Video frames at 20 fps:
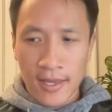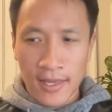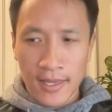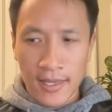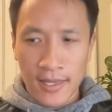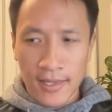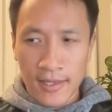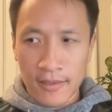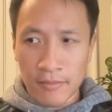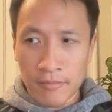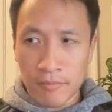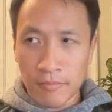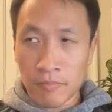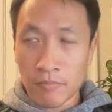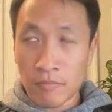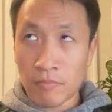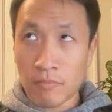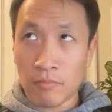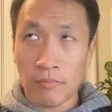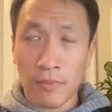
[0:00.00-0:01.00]
in,
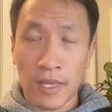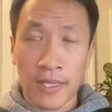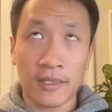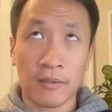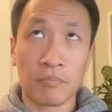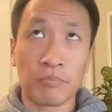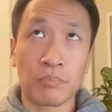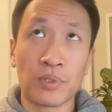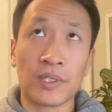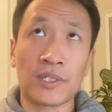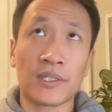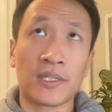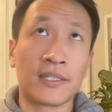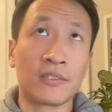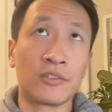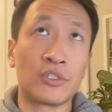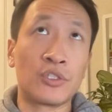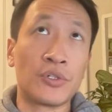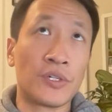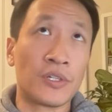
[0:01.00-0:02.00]
I think,
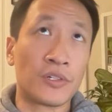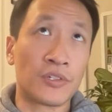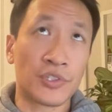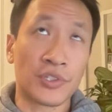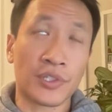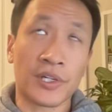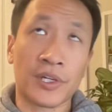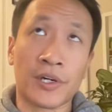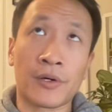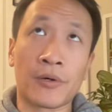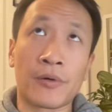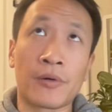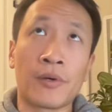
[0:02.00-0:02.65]
Brooklyn 2 years ago.